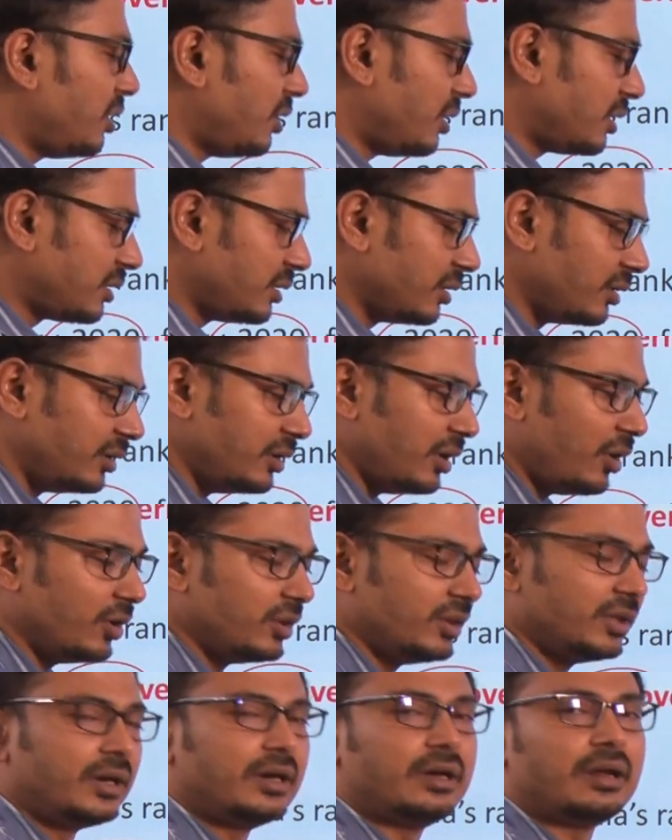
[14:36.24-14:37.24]
or the
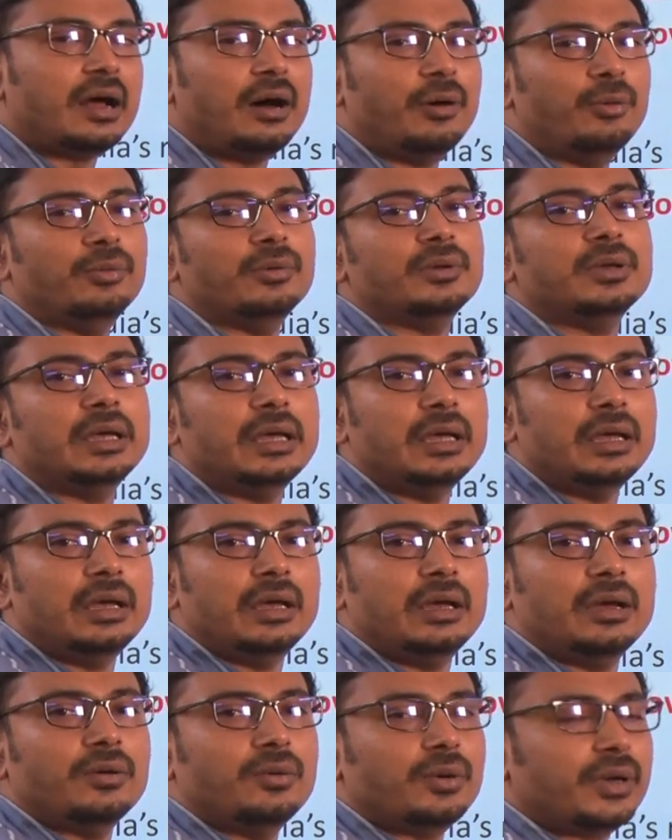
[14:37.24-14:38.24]
on the ground.
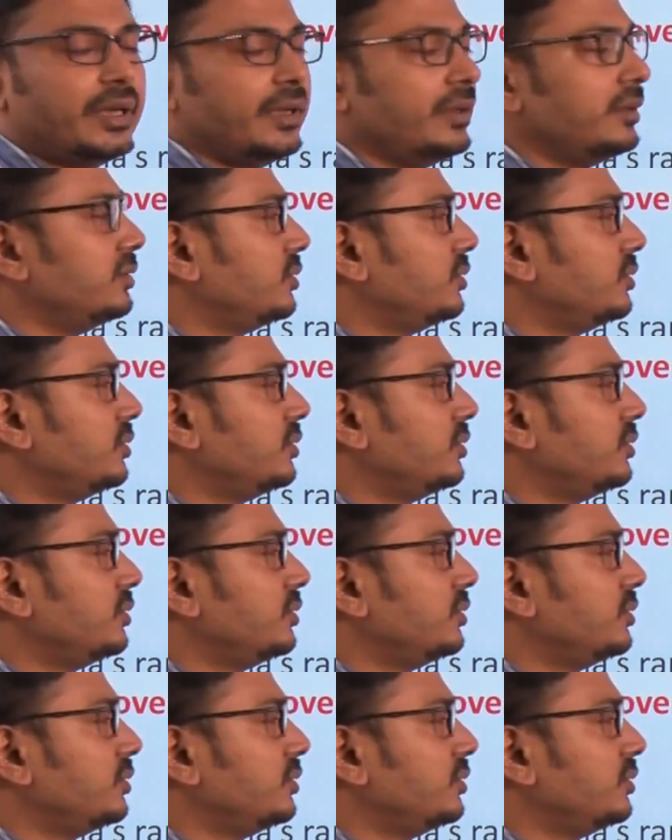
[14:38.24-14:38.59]
Okay,